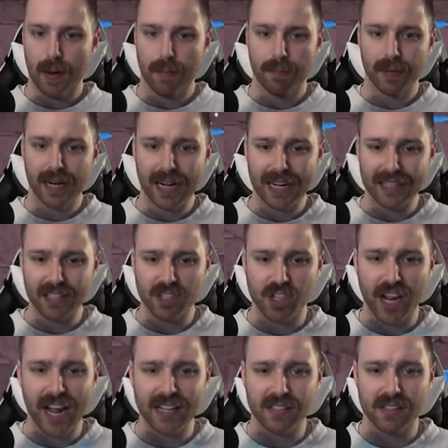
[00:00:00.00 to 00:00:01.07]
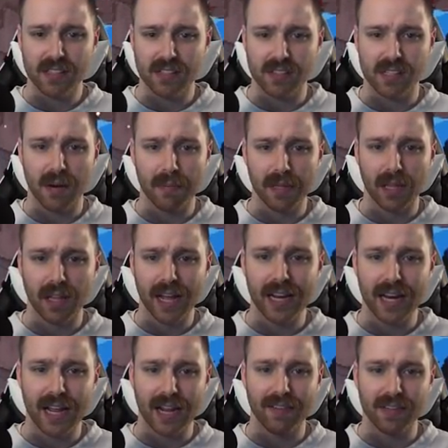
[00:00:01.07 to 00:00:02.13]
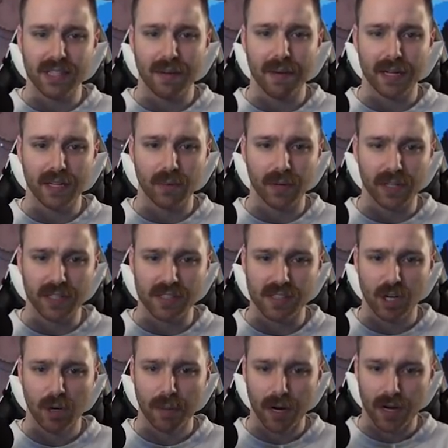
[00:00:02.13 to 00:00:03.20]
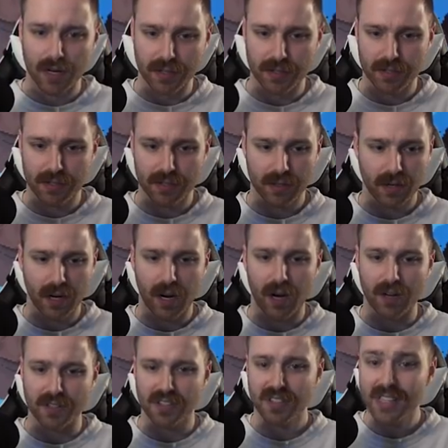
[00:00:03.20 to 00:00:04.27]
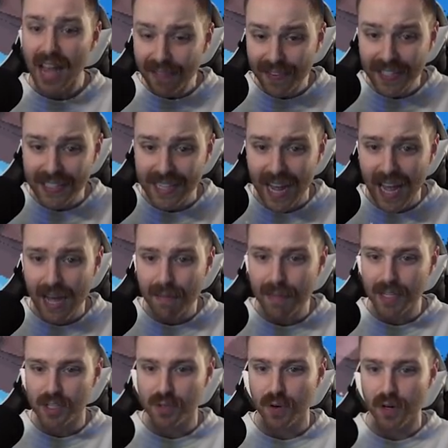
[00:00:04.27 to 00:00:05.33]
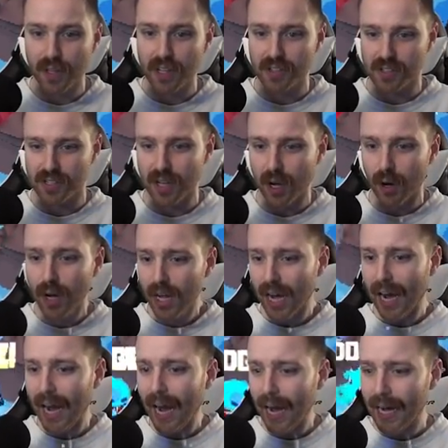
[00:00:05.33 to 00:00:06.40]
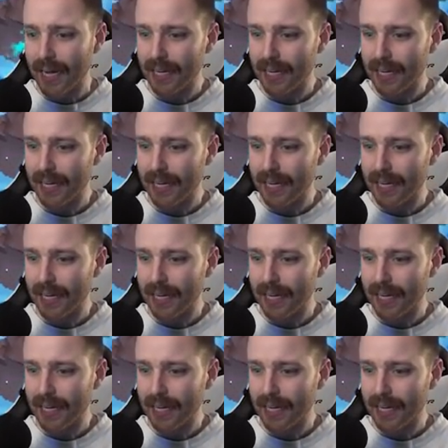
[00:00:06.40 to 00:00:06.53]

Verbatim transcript: But I get the chance to summon the lightning every time I kill one of the snowballs. Oh, 7 damage for the snow. Ah!